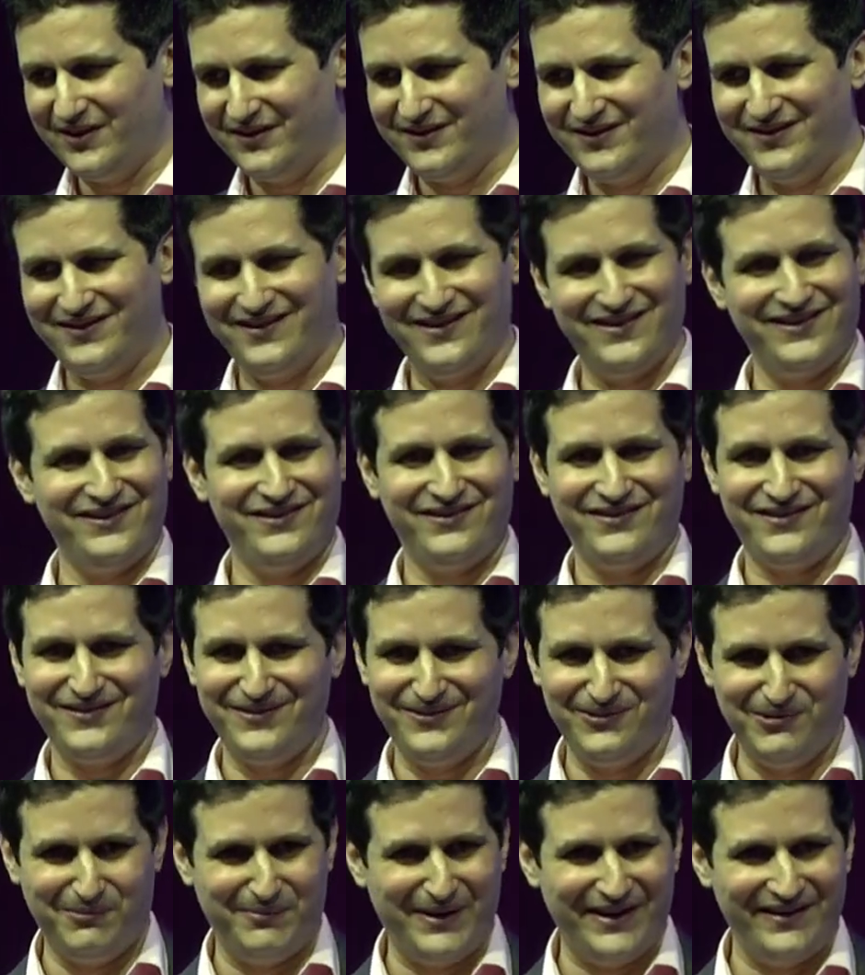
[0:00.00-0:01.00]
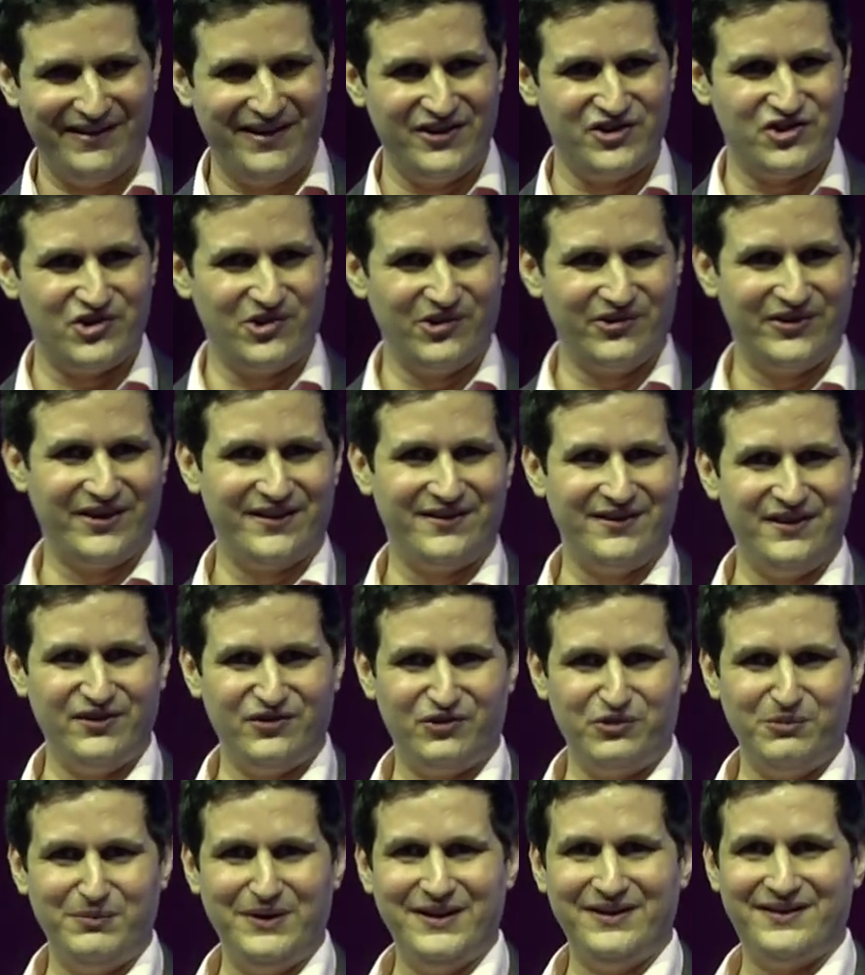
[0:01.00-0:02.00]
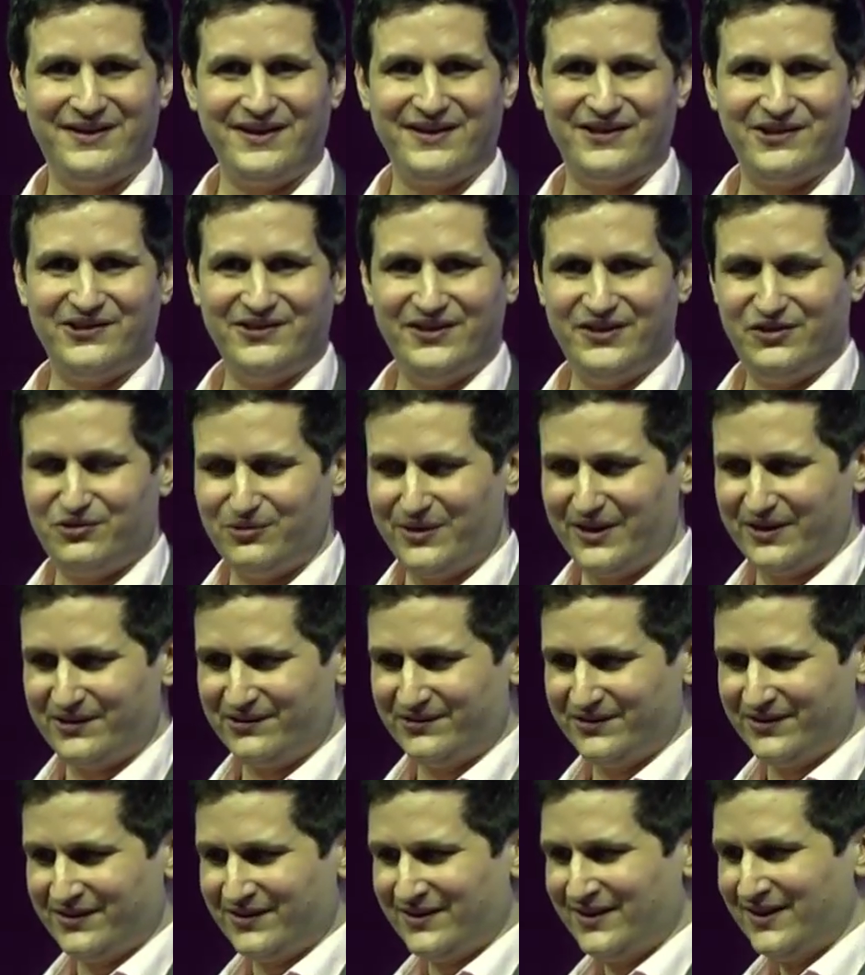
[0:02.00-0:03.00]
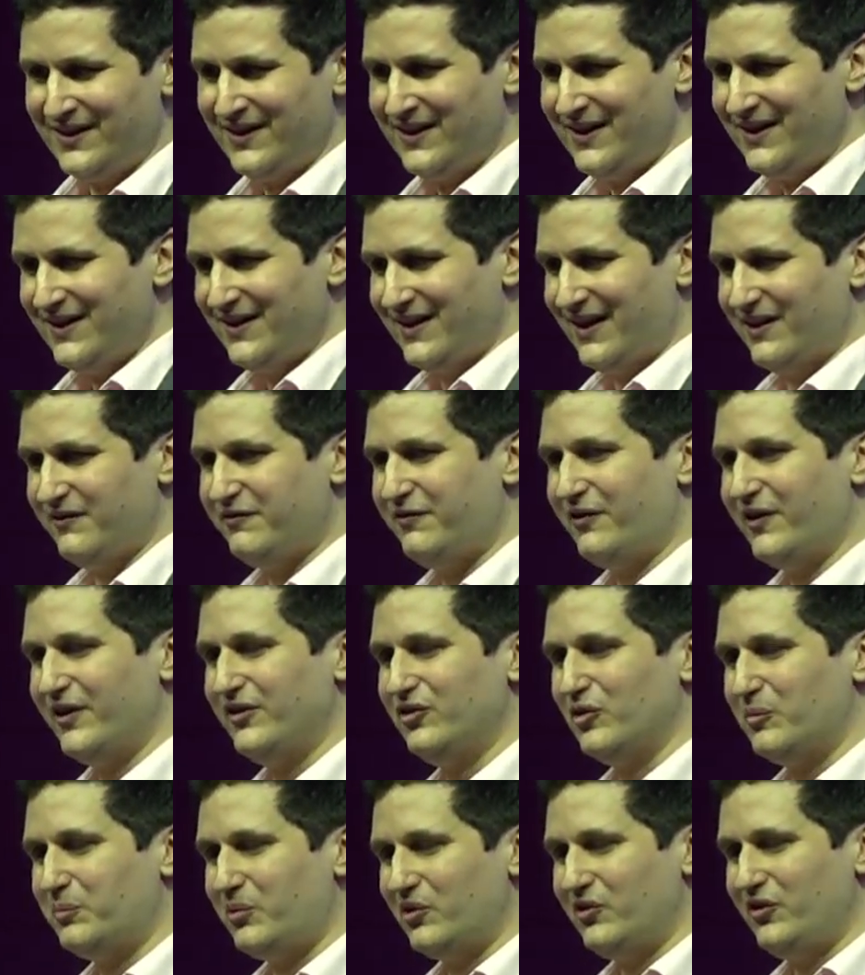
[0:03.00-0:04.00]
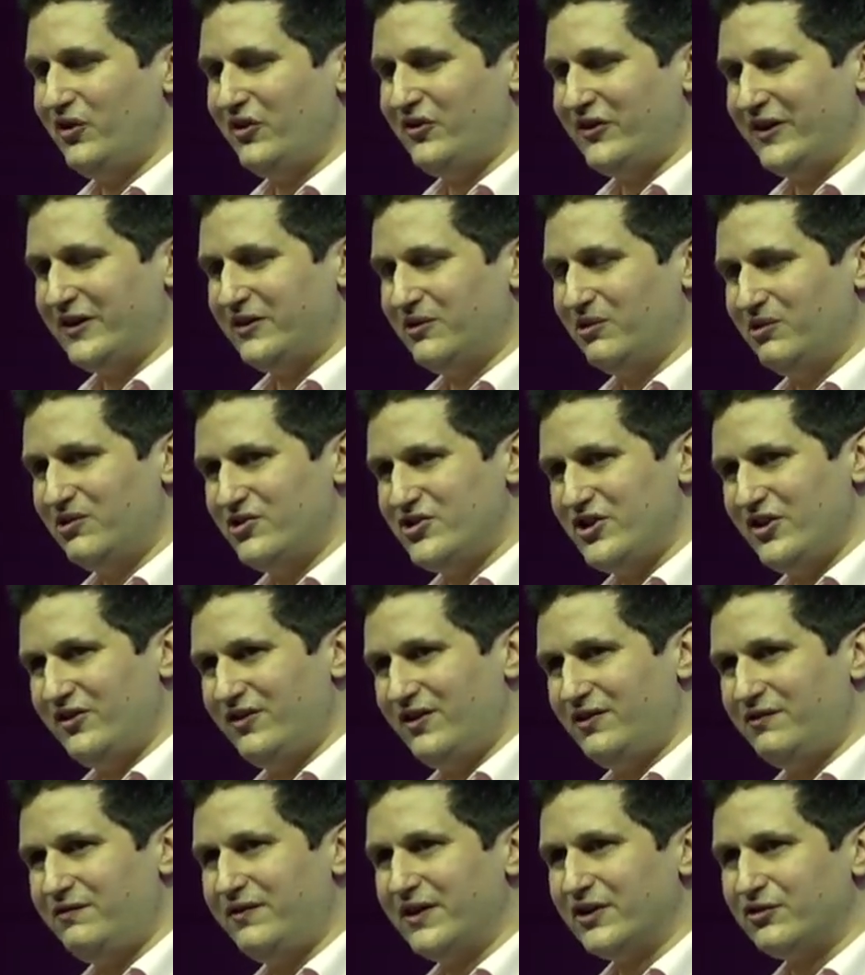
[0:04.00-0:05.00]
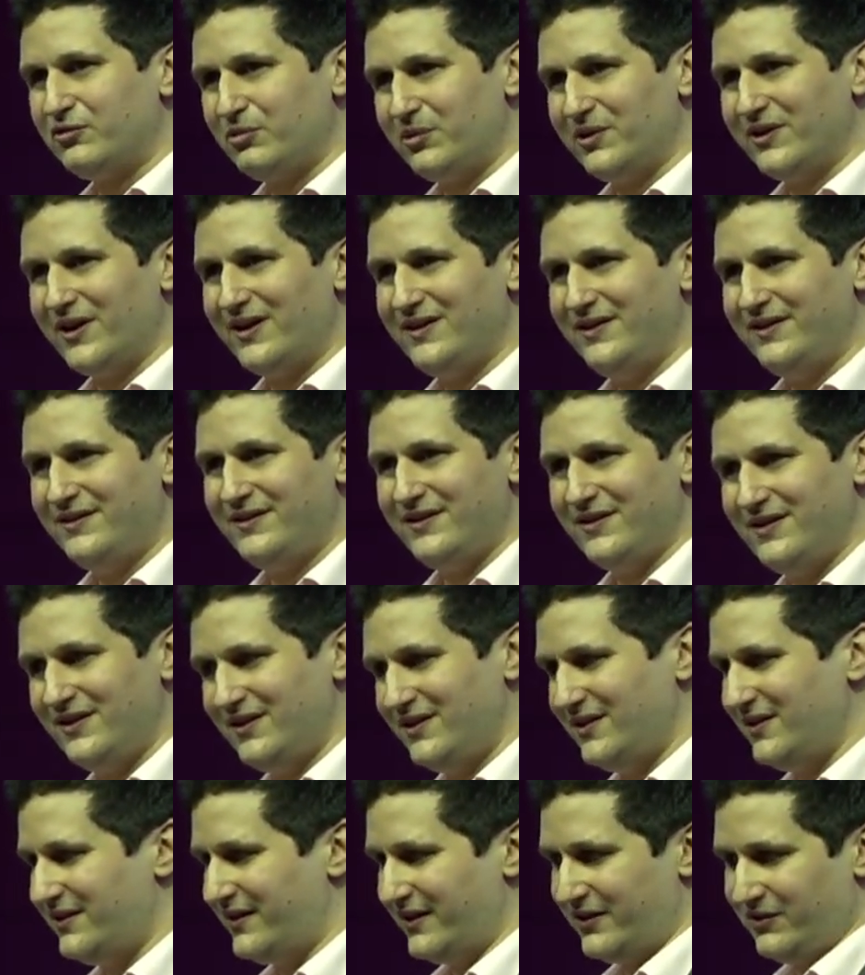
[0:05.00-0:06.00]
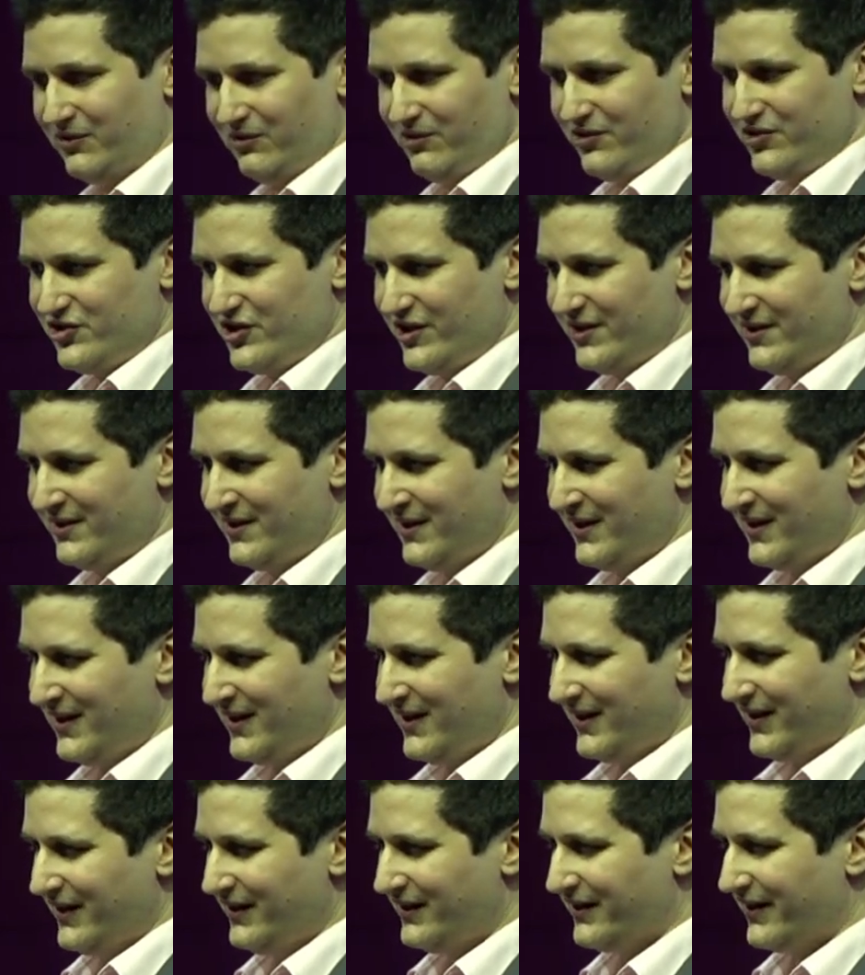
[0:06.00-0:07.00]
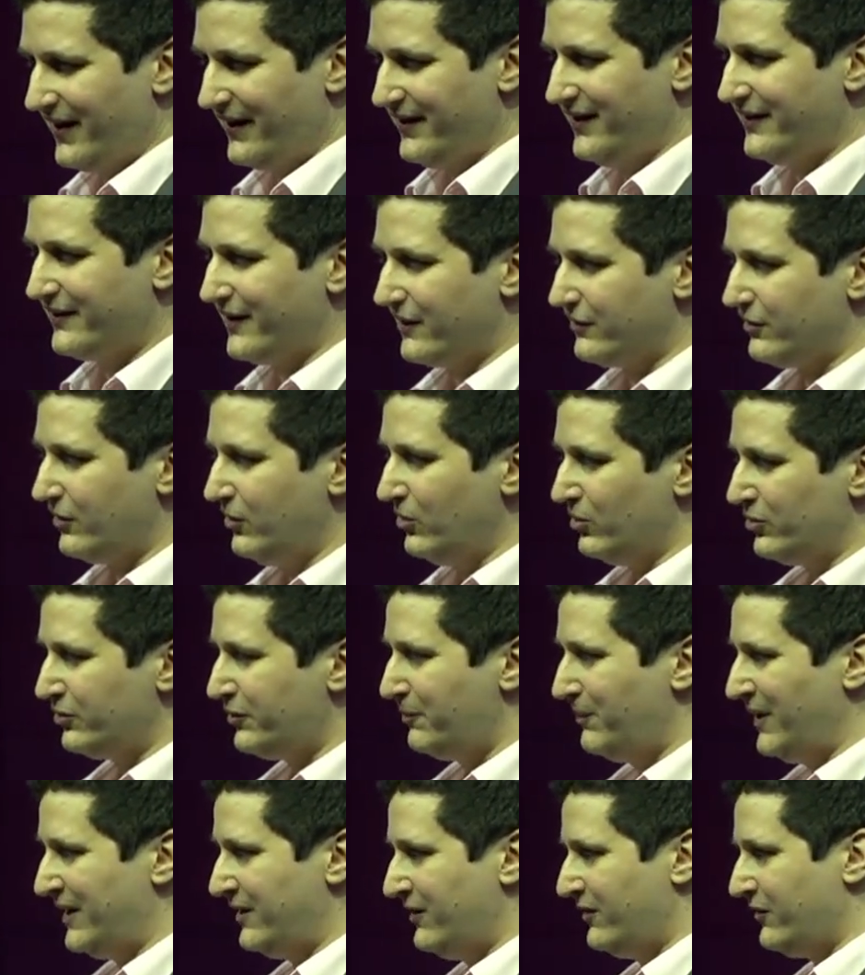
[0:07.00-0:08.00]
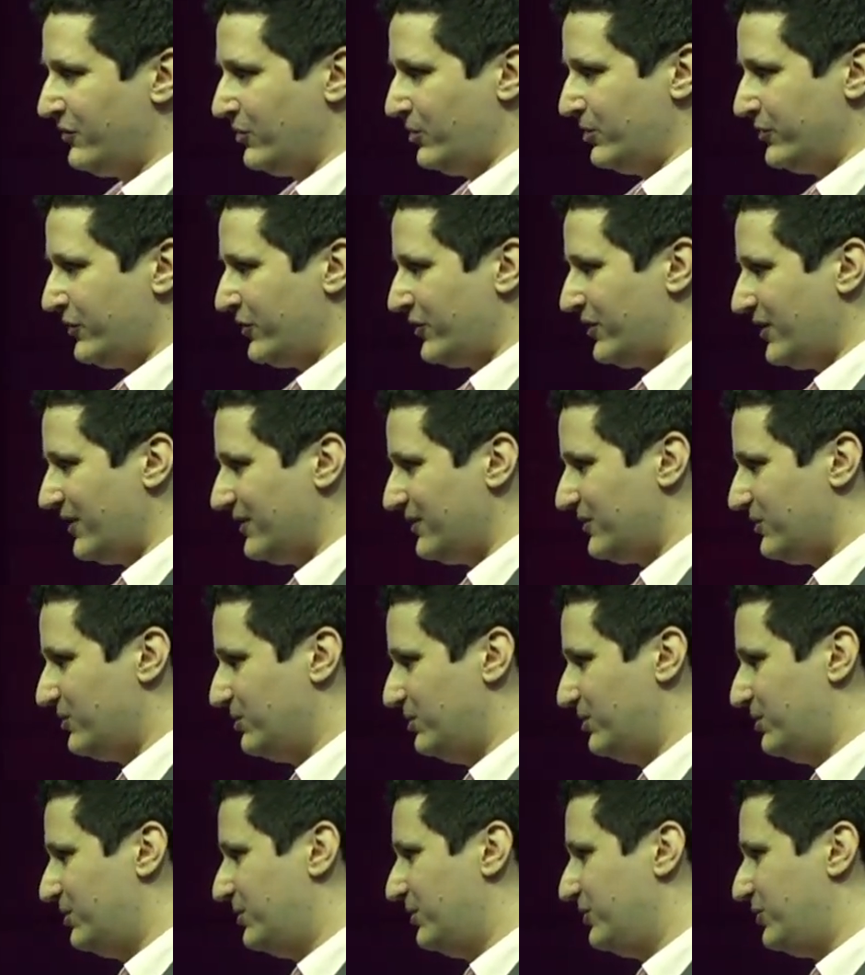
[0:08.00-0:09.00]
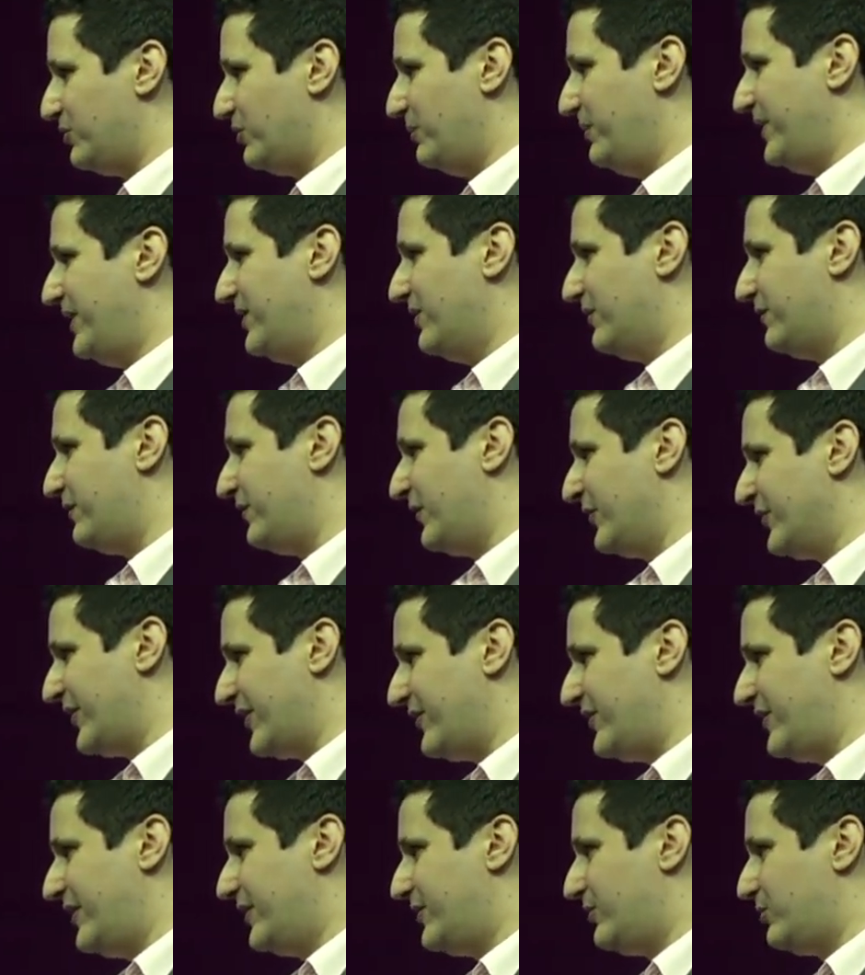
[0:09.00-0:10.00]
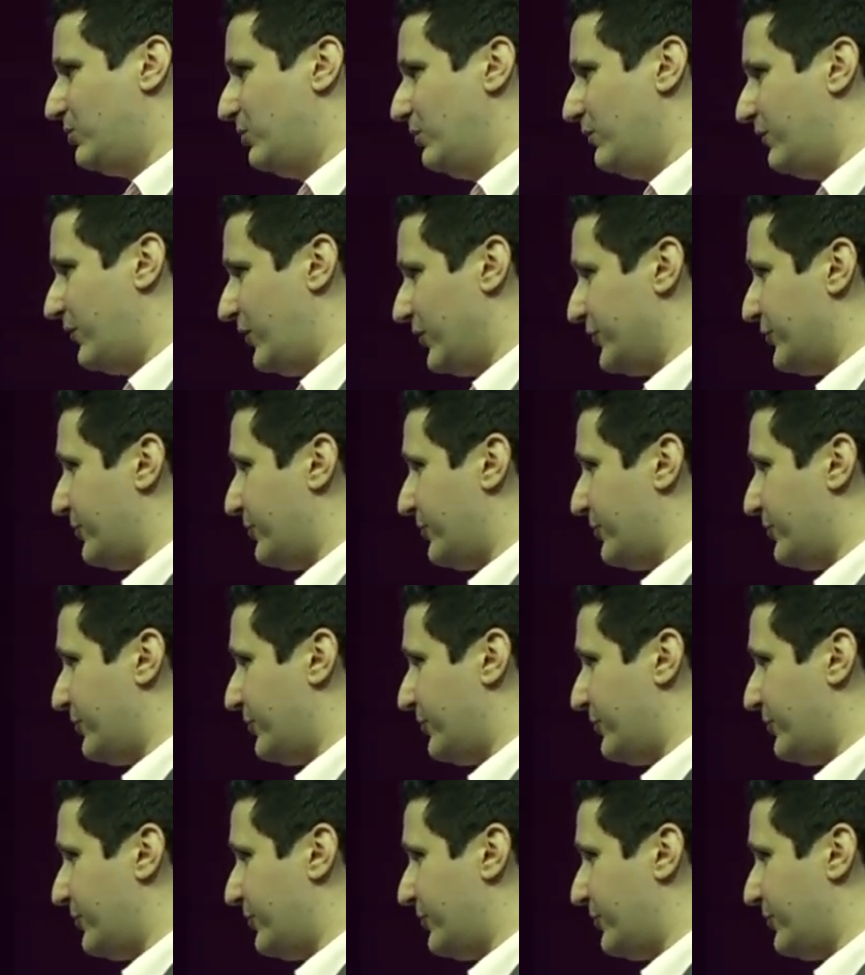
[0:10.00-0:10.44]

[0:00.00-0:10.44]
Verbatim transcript: and there is human nature that needs to be taken into account. And for example, this technology, this virtual reality technology, it, it has long been thought to, to be a fantastic tool for